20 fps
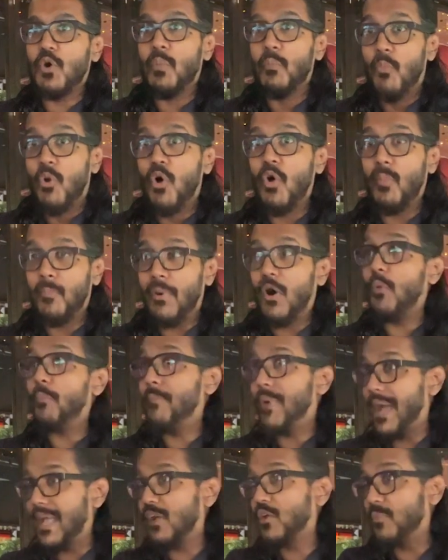more about
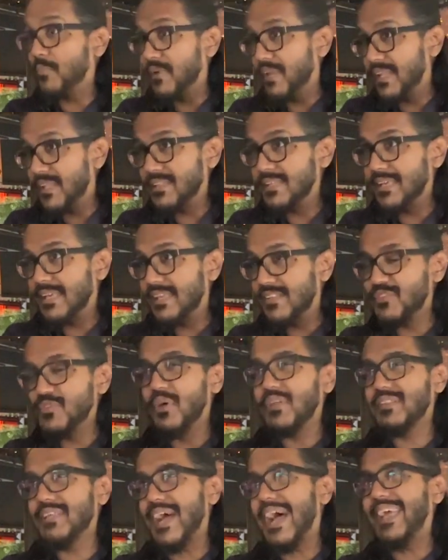my community. It's
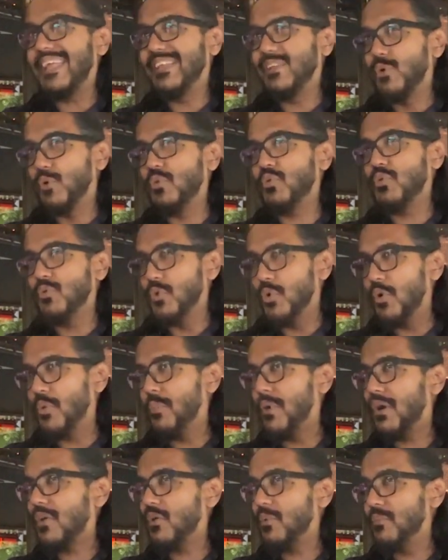not that I don't know
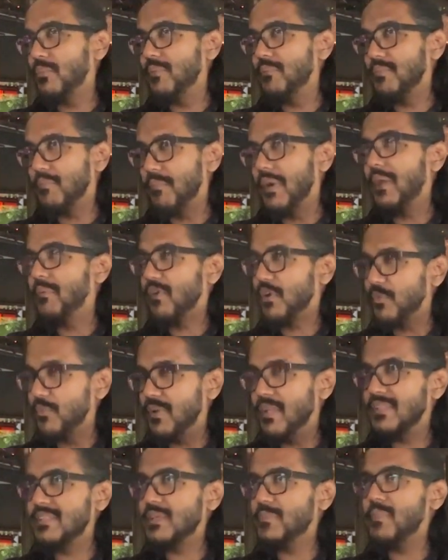about my
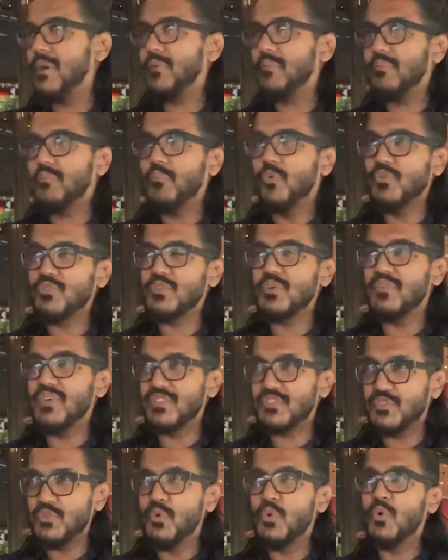community, but most of
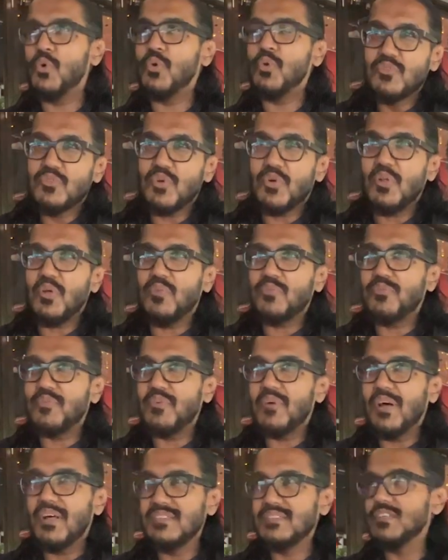us know sort of
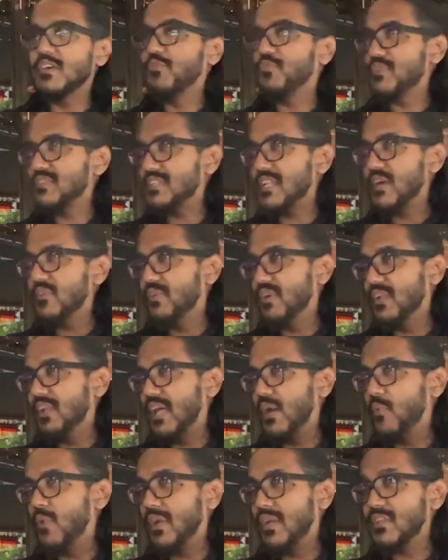a surface level. I
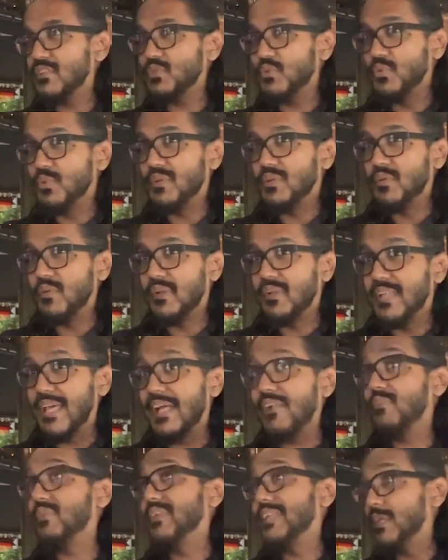wanted to
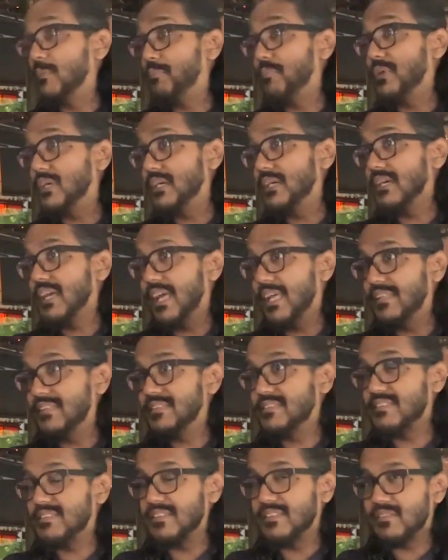delve deeper and
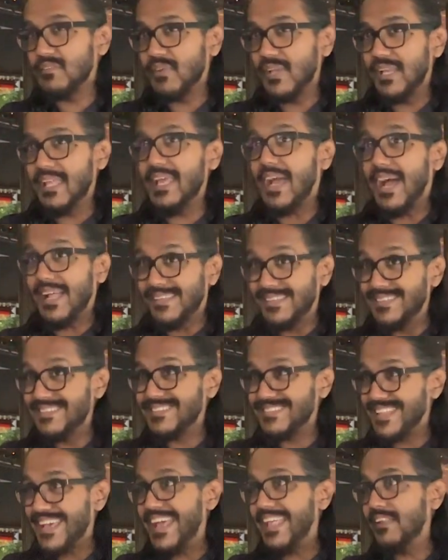really
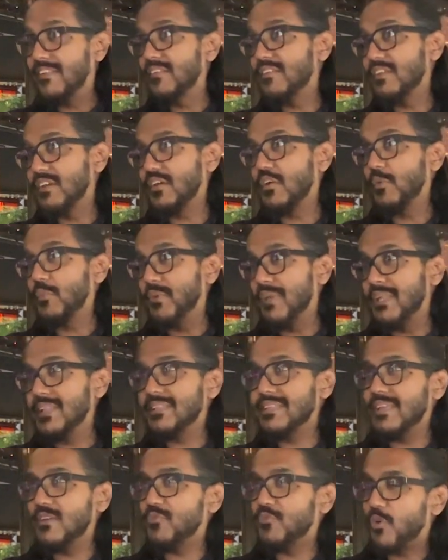understand the
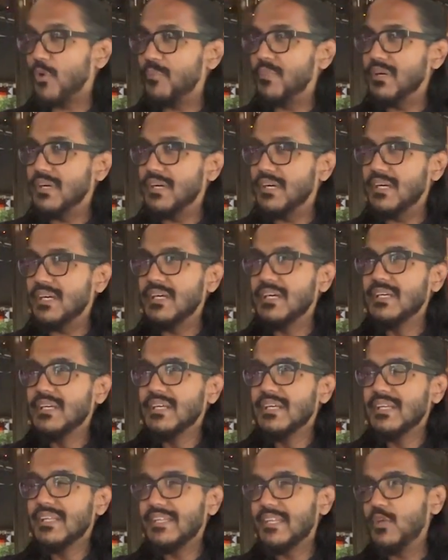community from a
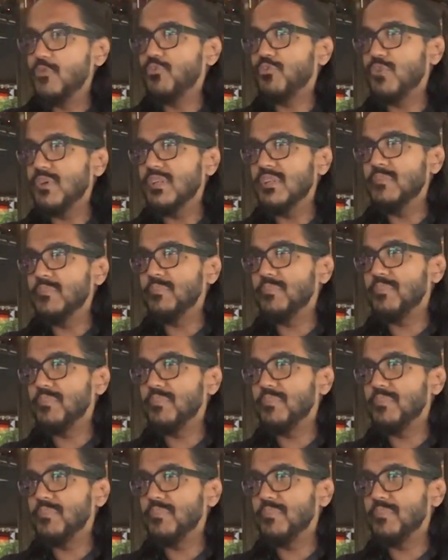different,